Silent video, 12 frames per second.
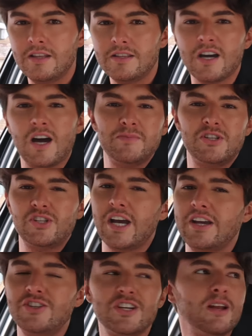Times are
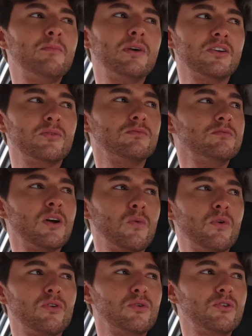changing, but
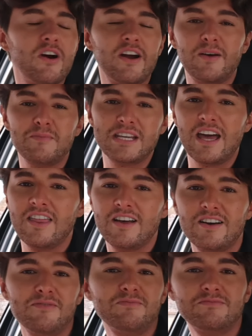we're all growing up together